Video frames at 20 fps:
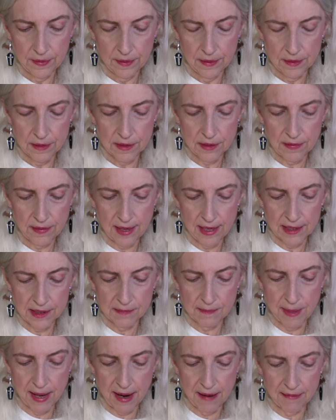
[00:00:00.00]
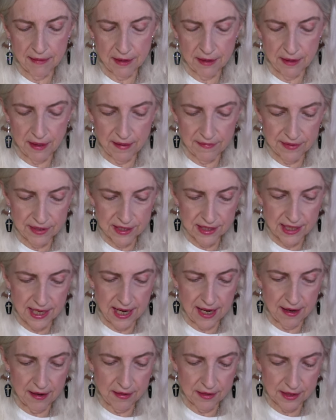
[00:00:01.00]
so that's barrel of
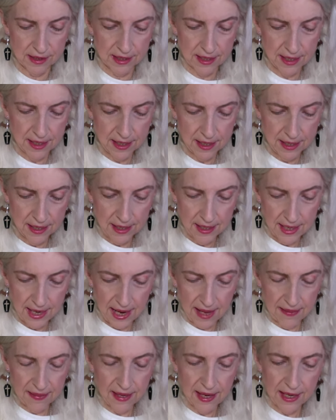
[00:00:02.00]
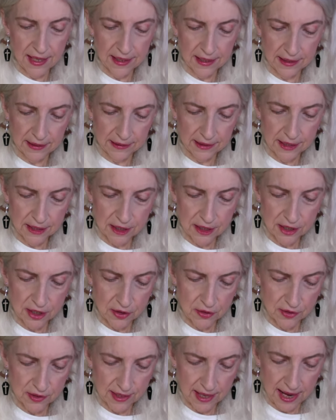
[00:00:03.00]
scares. And then let's
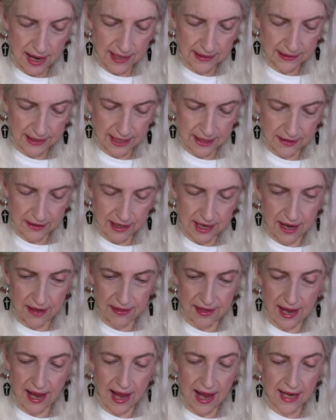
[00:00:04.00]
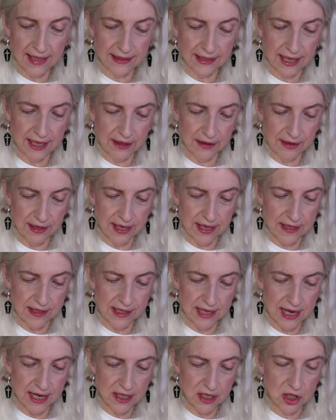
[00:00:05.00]
use the highlighter. Now the highlighter is
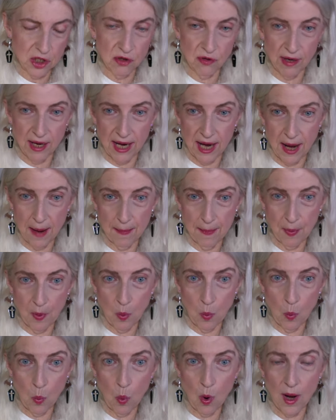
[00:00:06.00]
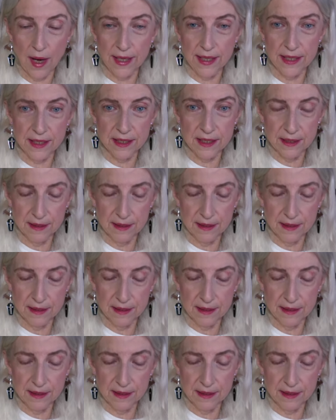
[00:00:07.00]
a straight up white.